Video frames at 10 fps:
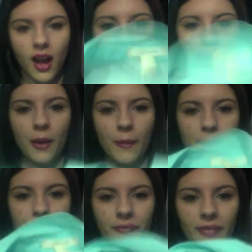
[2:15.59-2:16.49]
Um,
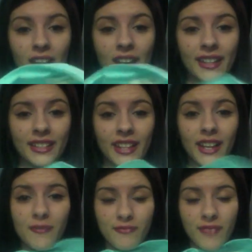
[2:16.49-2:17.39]
and
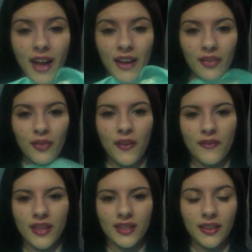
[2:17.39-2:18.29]
yeah, I love this.